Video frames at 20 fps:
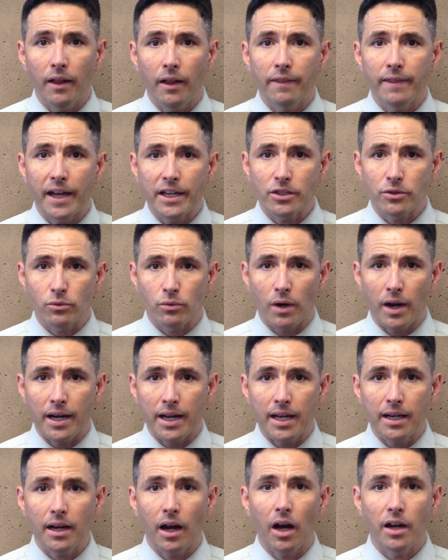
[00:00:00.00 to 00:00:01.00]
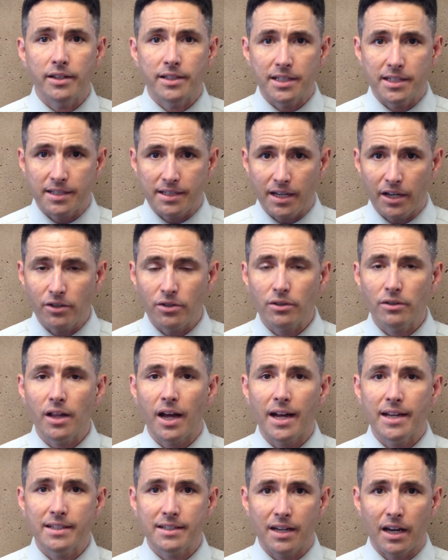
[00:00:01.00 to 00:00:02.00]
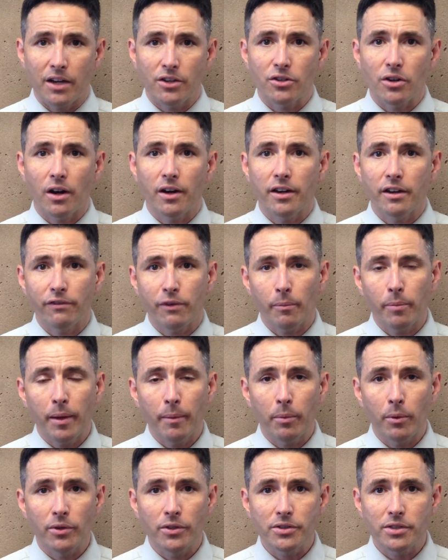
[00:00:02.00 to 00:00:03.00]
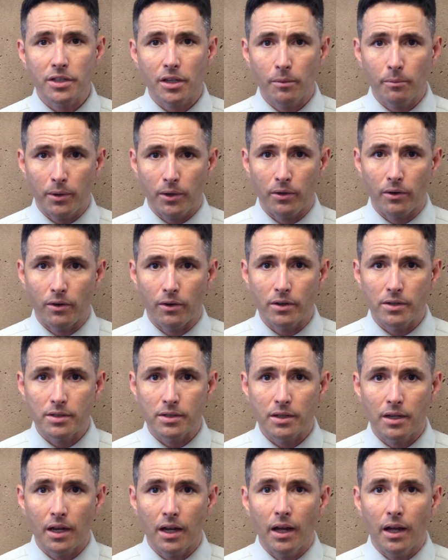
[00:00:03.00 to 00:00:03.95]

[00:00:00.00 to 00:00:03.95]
that's running decentralized nature on different people's computers,